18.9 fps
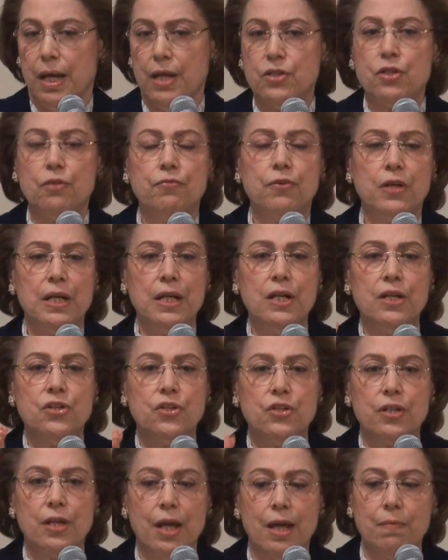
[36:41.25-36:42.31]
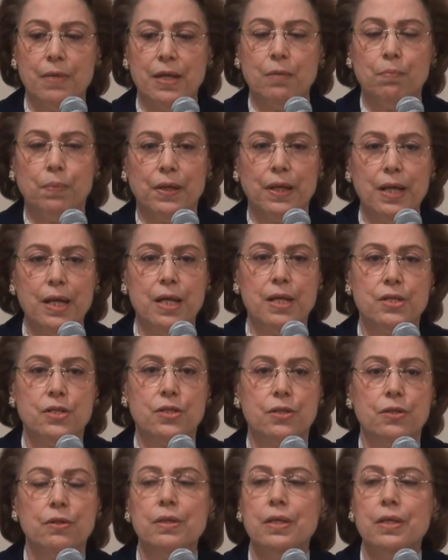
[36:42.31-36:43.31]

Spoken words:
And so for each time and place,